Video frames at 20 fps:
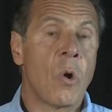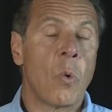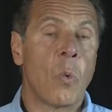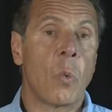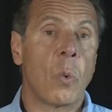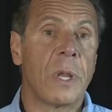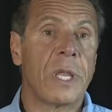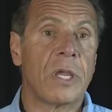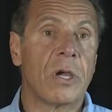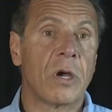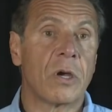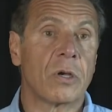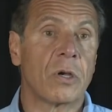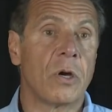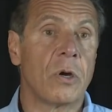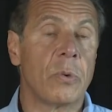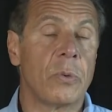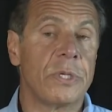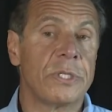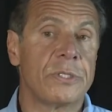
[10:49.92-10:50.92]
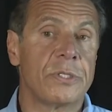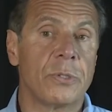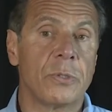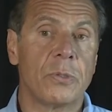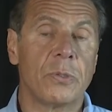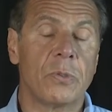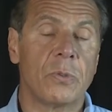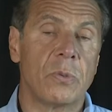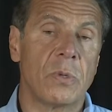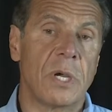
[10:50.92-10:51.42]
We are going
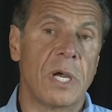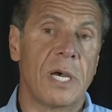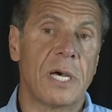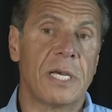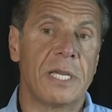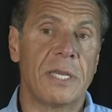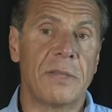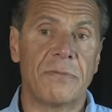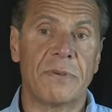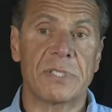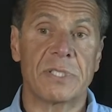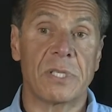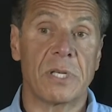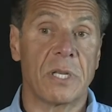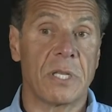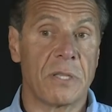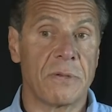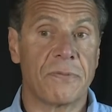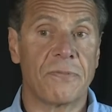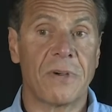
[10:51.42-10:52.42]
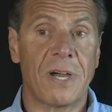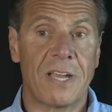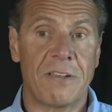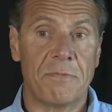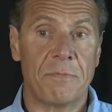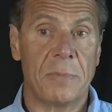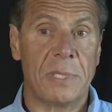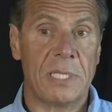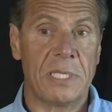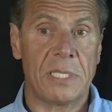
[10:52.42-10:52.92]
to invest another
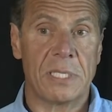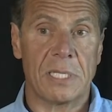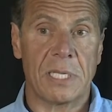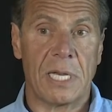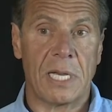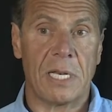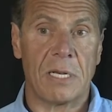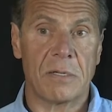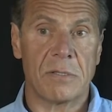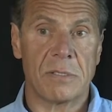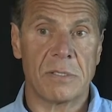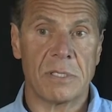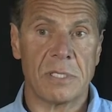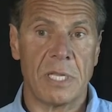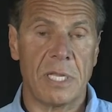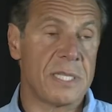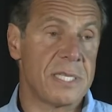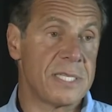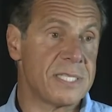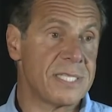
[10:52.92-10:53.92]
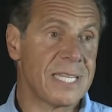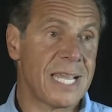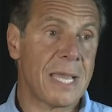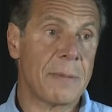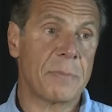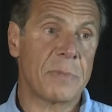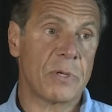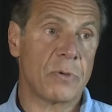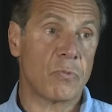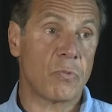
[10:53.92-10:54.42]
$5 million in the
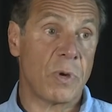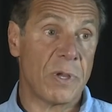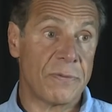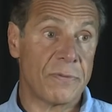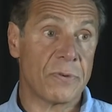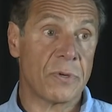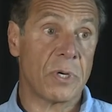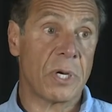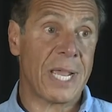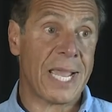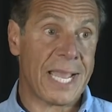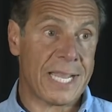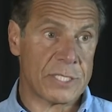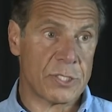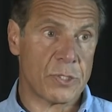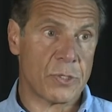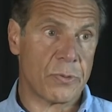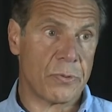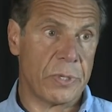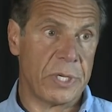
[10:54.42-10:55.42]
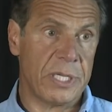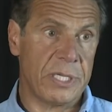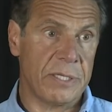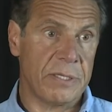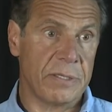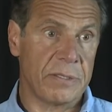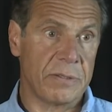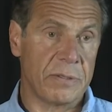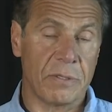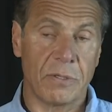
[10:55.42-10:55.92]
Salmon River Hatchery,
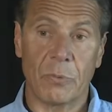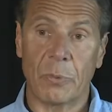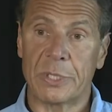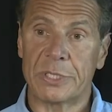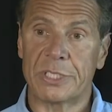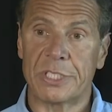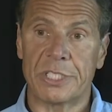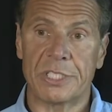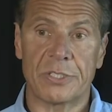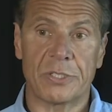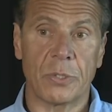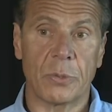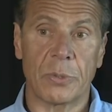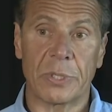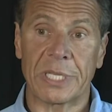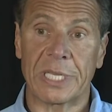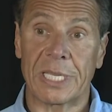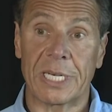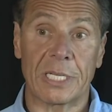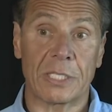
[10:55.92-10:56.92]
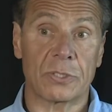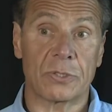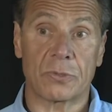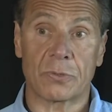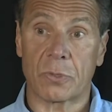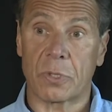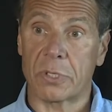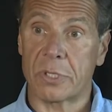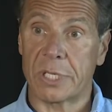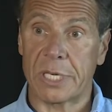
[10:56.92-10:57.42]
which is doing an
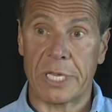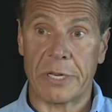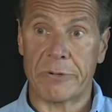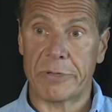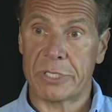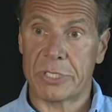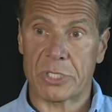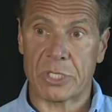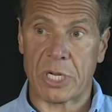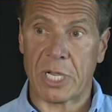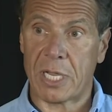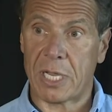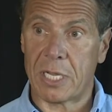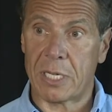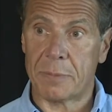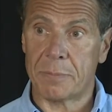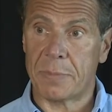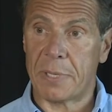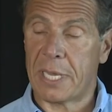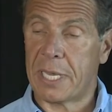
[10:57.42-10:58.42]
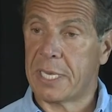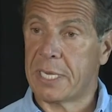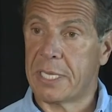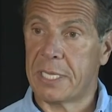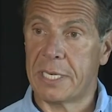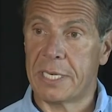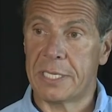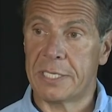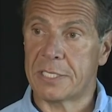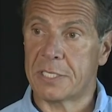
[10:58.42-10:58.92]
extraordinary job, and
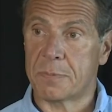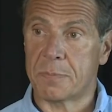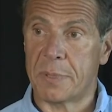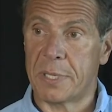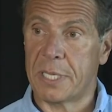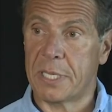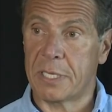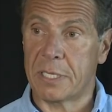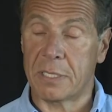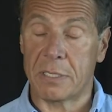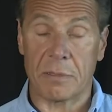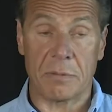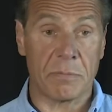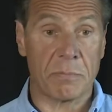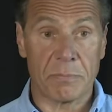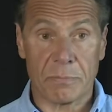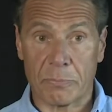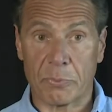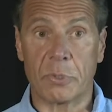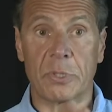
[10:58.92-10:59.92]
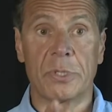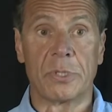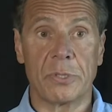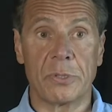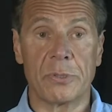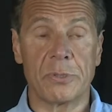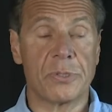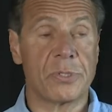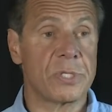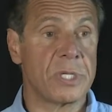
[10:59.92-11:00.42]
it has been
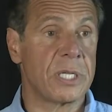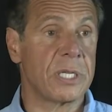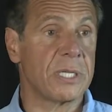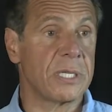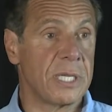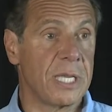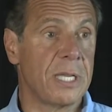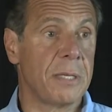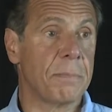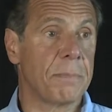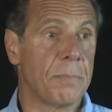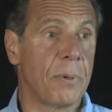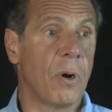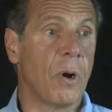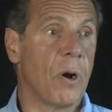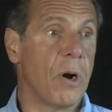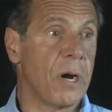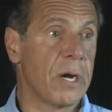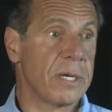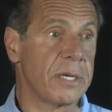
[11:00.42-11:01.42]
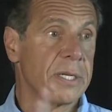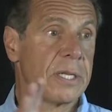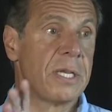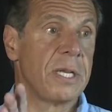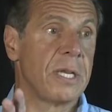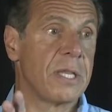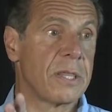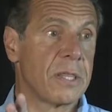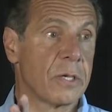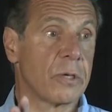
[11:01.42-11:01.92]
producing, in part,
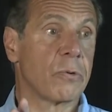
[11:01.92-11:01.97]
the